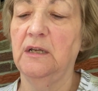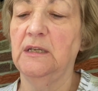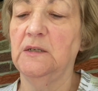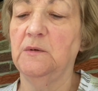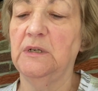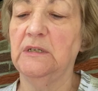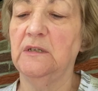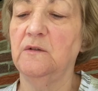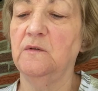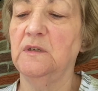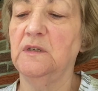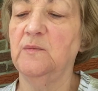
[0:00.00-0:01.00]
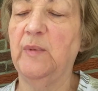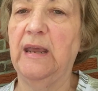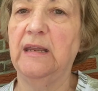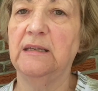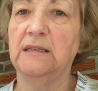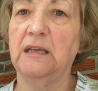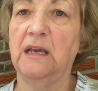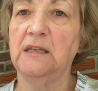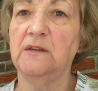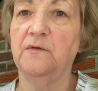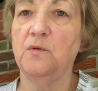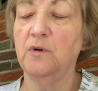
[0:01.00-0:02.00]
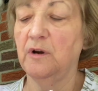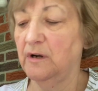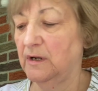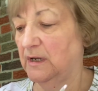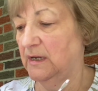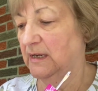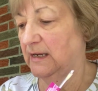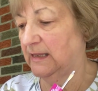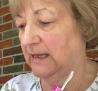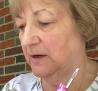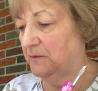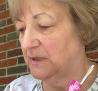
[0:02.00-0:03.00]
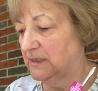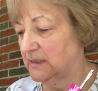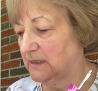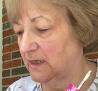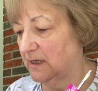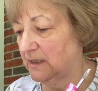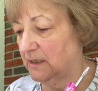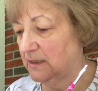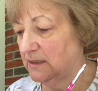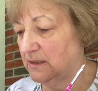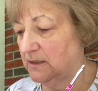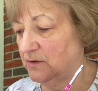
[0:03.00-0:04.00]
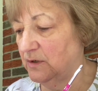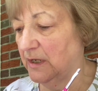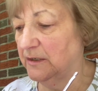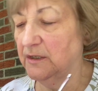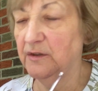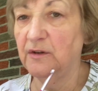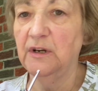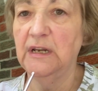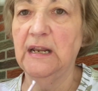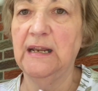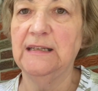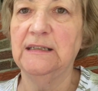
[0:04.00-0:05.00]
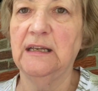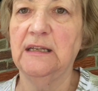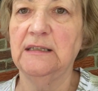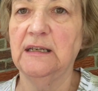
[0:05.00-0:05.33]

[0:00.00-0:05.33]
This one is a Susan's Bates size 4, and that was $2.39